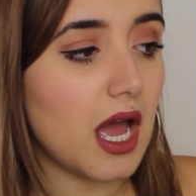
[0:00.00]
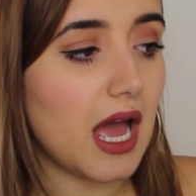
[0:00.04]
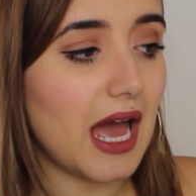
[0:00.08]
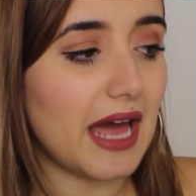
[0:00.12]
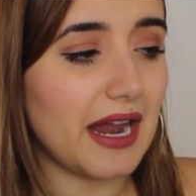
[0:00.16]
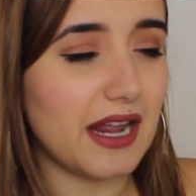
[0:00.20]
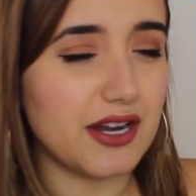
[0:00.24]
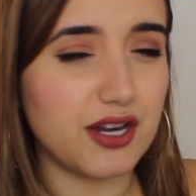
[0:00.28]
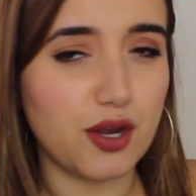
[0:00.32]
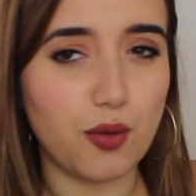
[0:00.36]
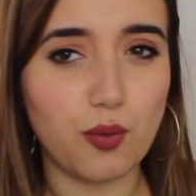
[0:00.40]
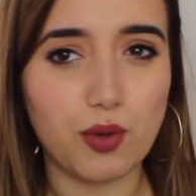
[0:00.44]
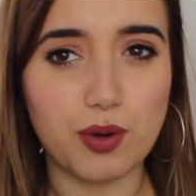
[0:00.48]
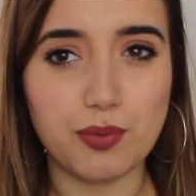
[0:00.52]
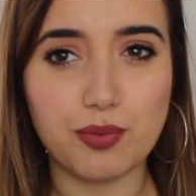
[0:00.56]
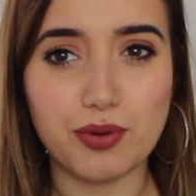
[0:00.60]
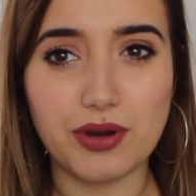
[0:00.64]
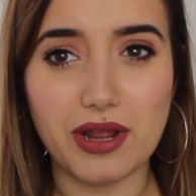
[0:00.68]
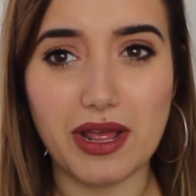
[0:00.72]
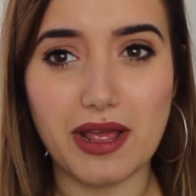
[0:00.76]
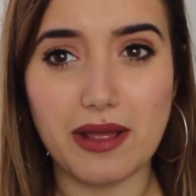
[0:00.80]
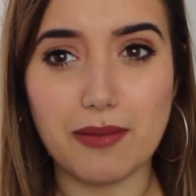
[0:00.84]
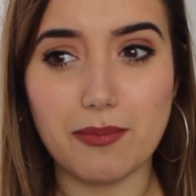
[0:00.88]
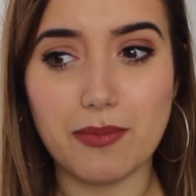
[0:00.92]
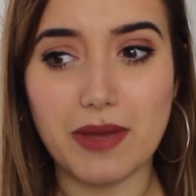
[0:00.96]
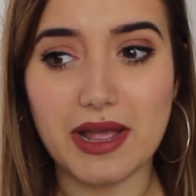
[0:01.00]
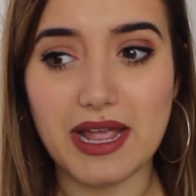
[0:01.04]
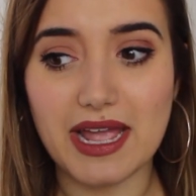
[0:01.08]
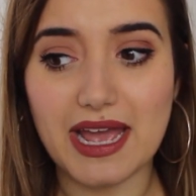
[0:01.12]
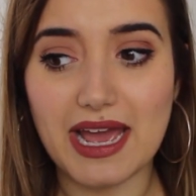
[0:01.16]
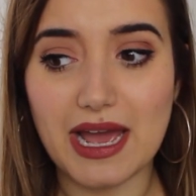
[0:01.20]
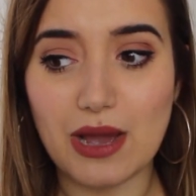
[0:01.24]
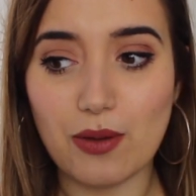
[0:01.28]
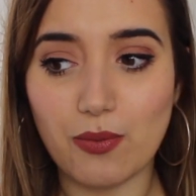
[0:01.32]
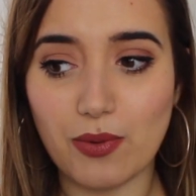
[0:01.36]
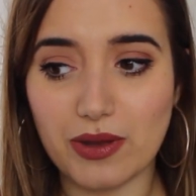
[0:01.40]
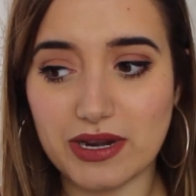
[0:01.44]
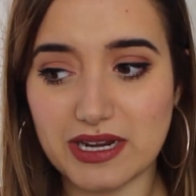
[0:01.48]
and I don't want to put it in my
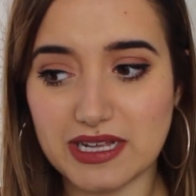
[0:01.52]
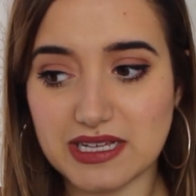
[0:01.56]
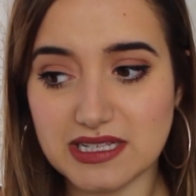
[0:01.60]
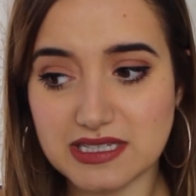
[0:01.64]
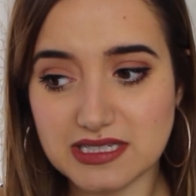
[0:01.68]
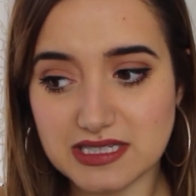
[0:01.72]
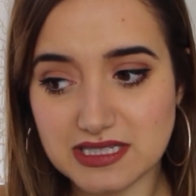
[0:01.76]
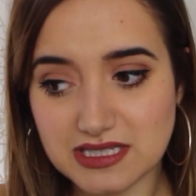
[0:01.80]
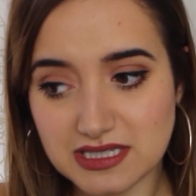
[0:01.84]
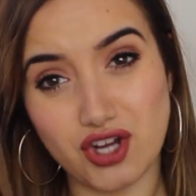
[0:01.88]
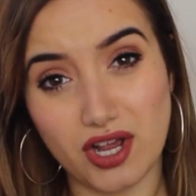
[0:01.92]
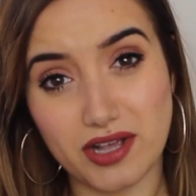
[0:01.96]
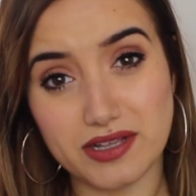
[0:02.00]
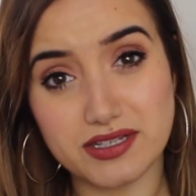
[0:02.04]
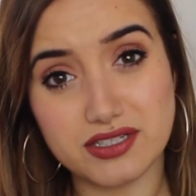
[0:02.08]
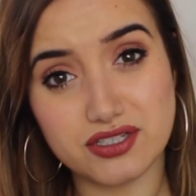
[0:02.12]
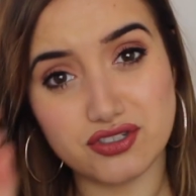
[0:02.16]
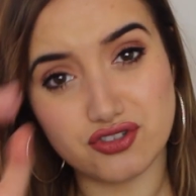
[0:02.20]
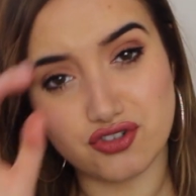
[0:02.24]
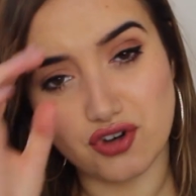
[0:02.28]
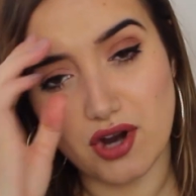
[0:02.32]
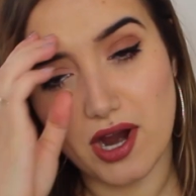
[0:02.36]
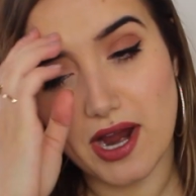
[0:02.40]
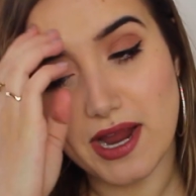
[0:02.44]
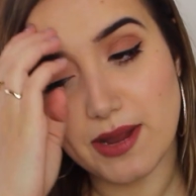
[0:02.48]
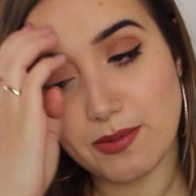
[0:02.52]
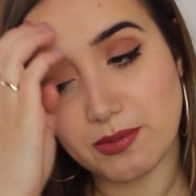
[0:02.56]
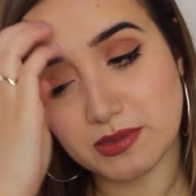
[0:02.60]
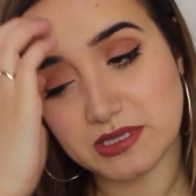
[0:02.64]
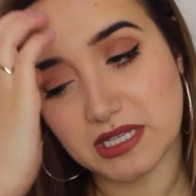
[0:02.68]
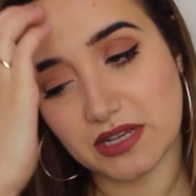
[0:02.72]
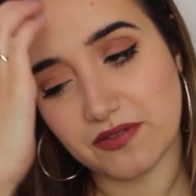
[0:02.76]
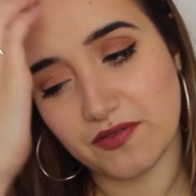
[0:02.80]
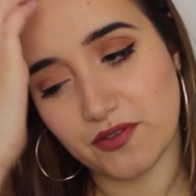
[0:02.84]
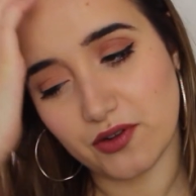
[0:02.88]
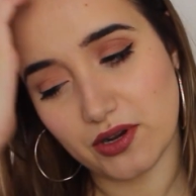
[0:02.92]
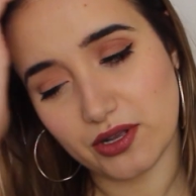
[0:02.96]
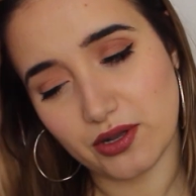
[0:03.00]
hair when it's just dry because
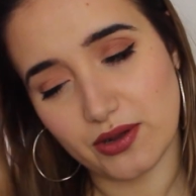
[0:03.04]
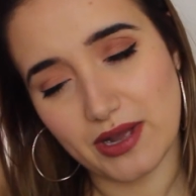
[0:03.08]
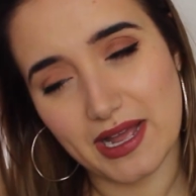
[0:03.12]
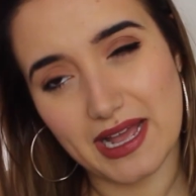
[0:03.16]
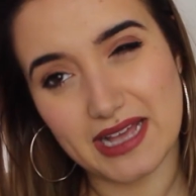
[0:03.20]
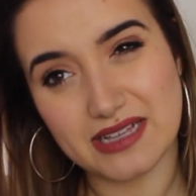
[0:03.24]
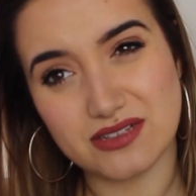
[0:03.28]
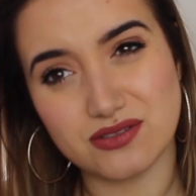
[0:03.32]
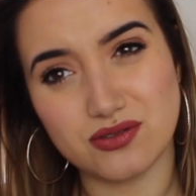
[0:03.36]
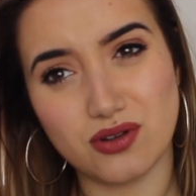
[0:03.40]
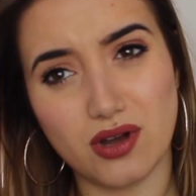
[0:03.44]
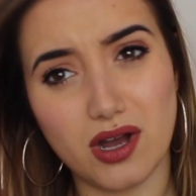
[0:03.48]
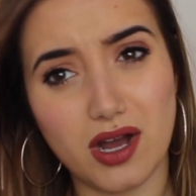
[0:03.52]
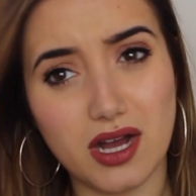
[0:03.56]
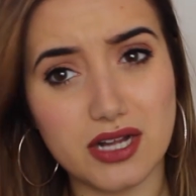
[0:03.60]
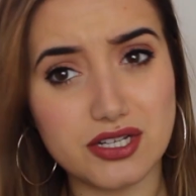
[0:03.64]
I feel like your hair is not